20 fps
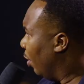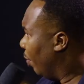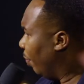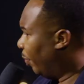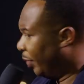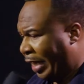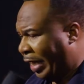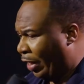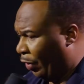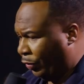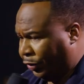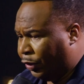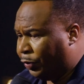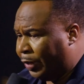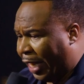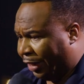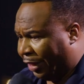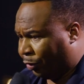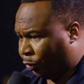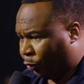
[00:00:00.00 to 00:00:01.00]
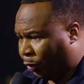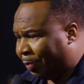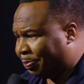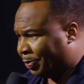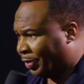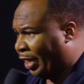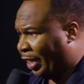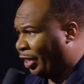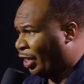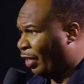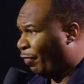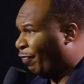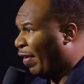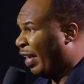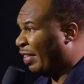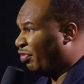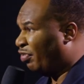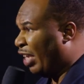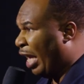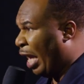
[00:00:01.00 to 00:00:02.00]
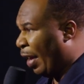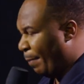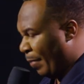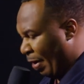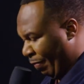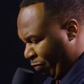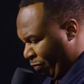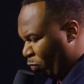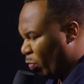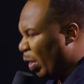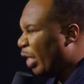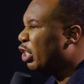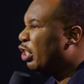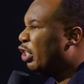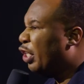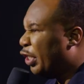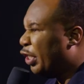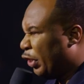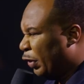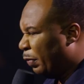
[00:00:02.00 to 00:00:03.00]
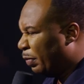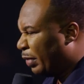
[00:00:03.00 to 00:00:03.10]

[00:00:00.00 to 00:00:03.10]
But they don't do that. The Crips get in your face. Yeah, what hood you